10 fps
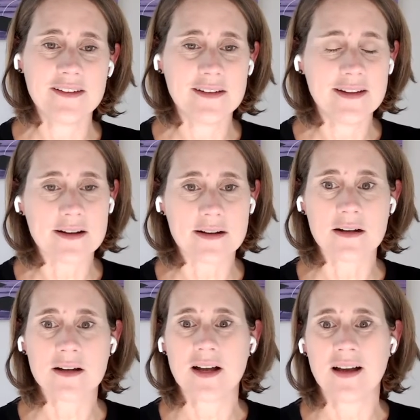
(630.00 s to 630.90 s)

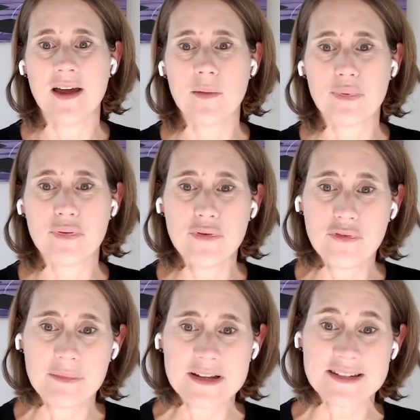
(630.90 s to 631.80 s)
the
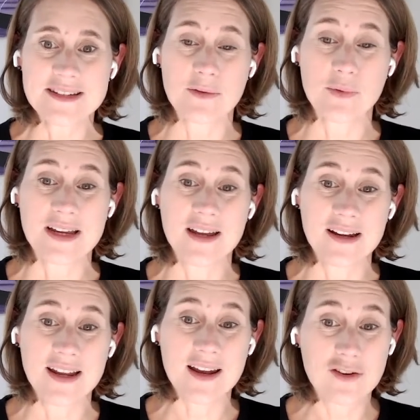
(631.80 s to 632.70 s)
improvements that we can
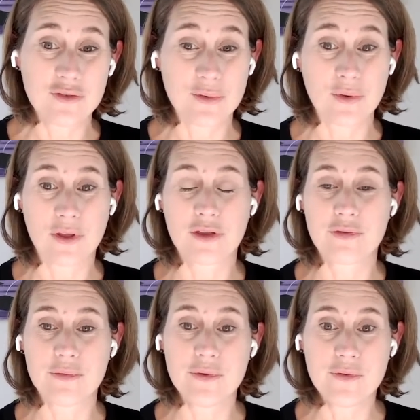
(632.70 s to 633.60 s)
get to
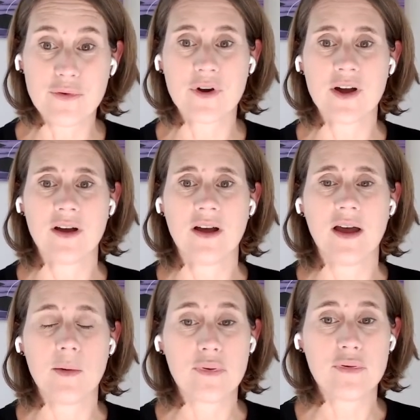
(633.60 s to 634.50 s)
through
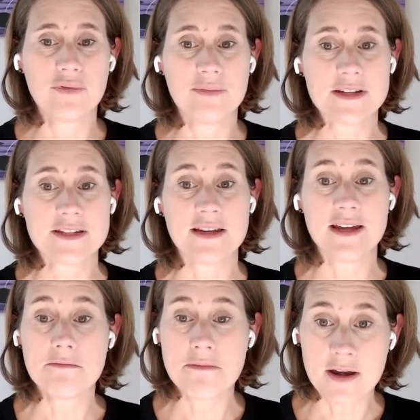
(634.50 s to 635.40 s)
improvements
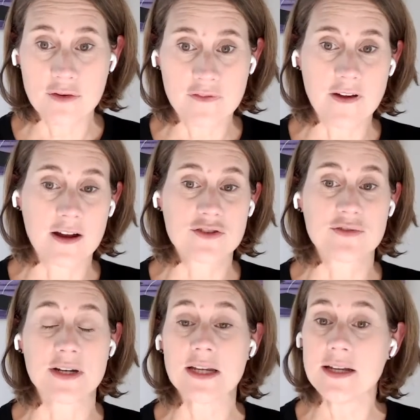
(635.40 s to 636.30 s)
in
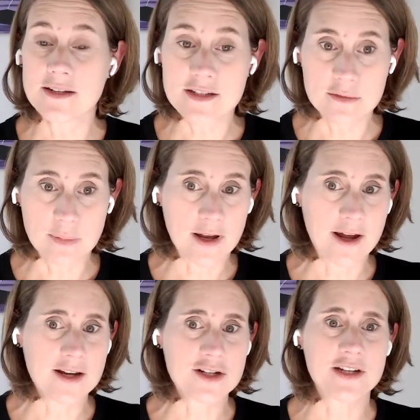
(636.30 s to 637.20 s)
manufacturing, in
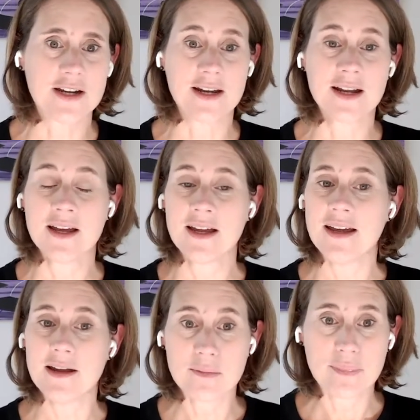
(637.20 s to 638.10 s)
supply chain,
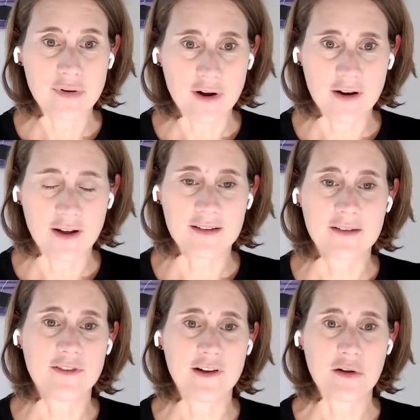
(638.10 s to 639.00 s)
in product
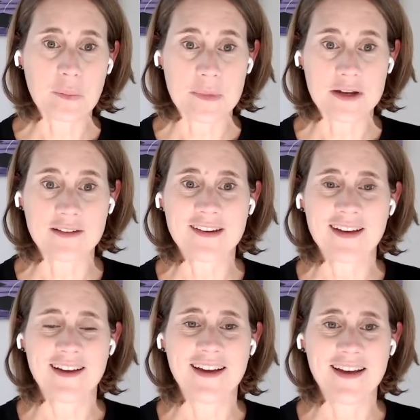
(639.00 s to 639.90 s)
development,
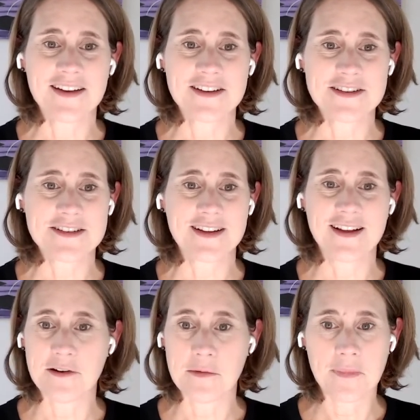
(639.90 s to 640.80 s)
and
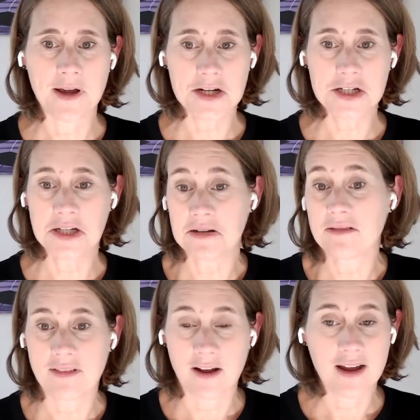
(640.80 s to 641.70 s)
actually
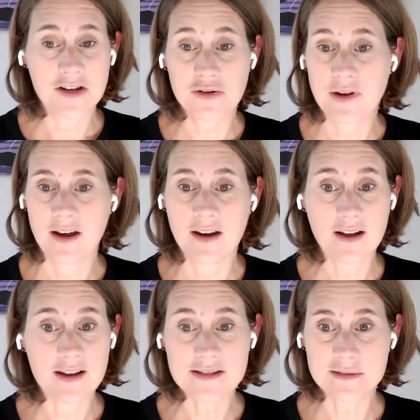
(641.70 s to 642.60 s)
in educating
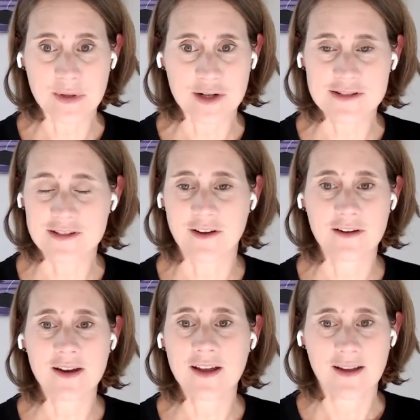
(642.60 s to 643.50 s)
customers
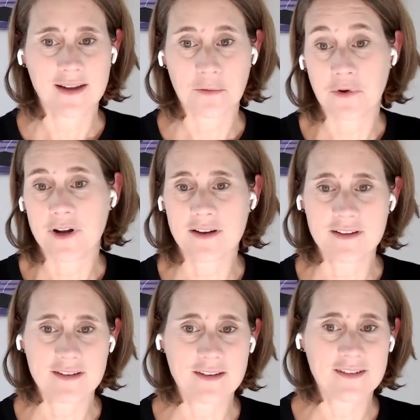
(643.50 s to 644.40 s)
on, well,
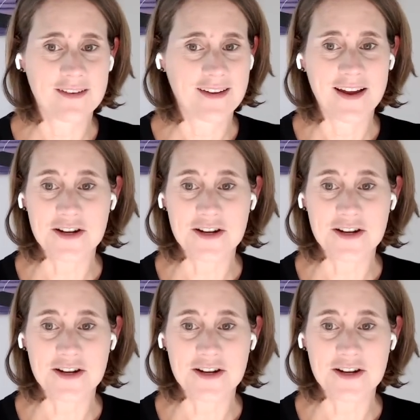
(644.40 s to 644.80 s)
this is